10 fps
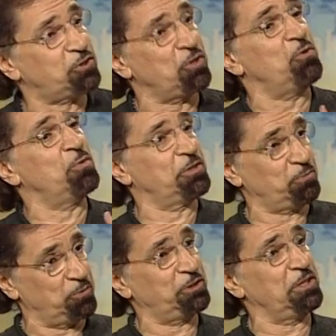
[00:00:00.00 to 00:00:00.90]
show
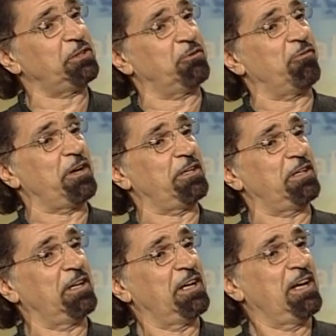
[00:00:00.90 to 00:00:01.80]
was integrated.
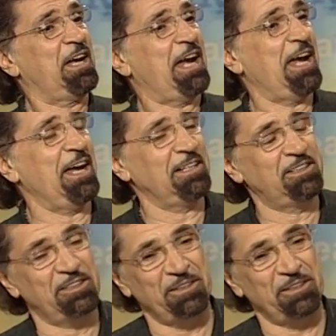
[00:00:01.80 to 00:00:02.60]
And